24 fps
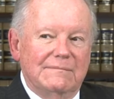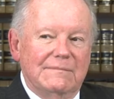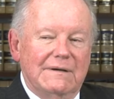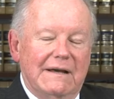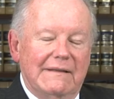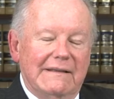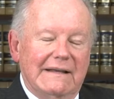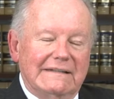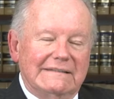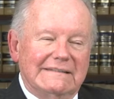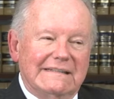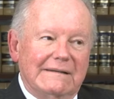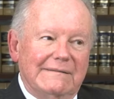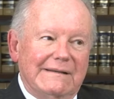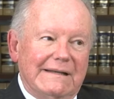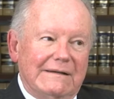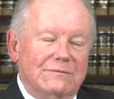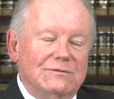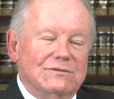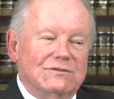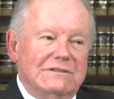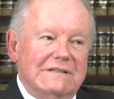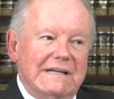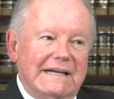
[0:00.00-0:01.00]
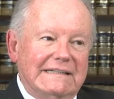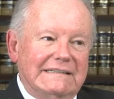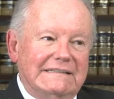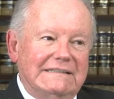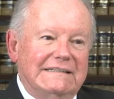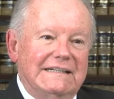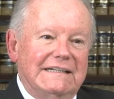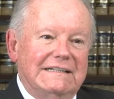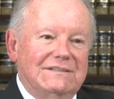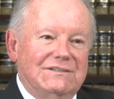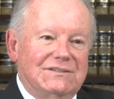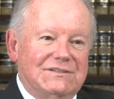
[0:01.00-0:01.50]
By that time, that was
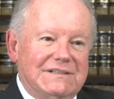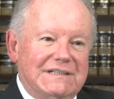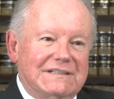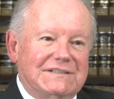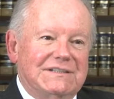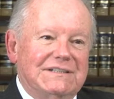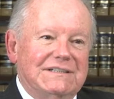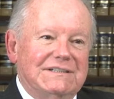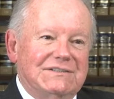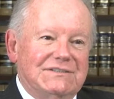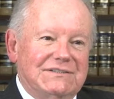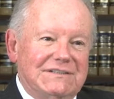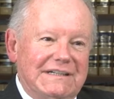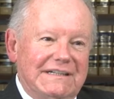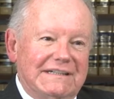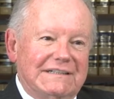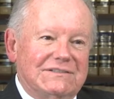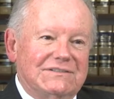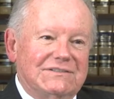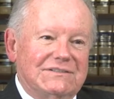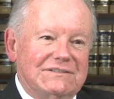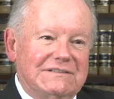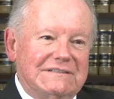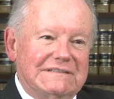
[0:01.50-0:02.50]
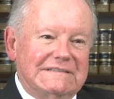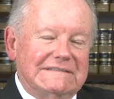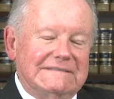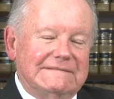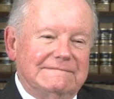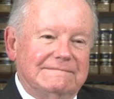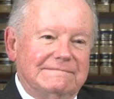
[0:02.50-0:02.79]
1966.